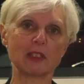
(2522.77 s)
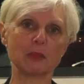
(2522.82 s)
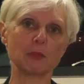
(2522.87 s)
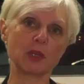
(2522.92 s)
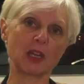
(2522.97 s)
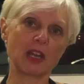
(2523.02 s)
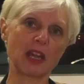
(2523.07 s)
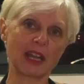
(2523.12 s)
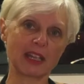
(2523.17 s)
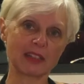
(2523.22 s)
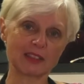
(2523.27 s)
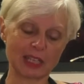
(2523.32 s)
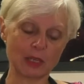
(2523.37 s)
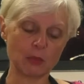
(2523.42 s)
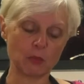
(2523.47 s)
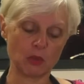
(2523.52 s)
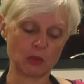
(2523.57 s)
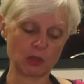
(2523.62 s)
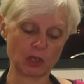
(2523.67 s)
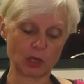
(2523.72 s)
but it
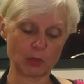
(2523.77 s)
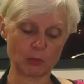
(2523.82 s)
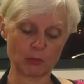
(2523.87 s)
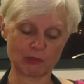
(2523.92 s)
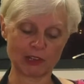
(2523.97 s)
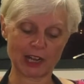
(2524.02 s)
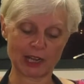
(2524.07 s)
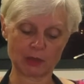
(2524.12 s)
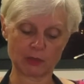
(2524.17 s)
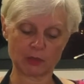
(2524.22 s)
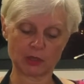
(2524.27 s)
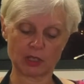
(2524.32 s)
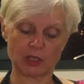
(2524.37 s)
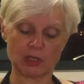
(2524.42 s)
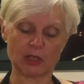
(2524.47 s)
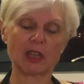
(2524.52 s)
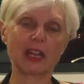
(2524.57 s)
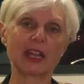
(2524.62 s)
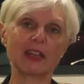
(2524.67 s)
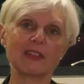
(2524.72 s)
will go
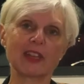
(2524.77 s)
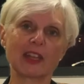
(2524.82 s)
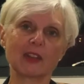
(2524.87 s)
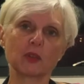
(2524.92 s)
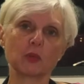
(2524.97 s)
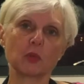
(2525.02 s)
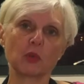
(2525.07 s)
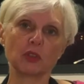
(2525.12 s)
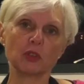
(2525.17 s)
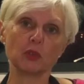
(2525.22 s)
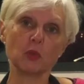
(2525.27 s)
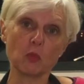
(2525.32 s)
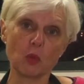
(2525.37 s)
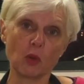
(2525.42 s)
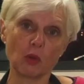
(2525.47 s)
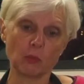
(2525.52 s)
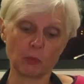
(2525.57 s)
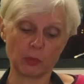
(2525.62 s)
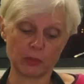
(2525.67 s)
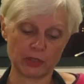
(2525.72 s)
browner, and that's what you
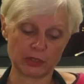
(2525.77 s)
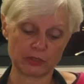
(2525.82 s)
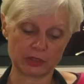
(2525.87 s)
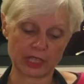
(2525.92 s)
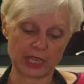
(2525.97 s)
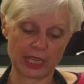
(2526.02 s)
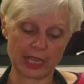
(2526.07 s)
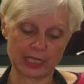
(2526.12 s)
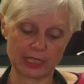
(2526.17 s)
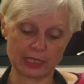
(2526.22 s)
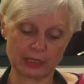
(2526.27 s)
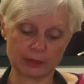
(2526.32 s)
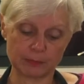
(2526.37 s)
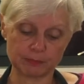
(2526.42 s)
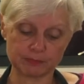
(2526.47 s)
want with this cake.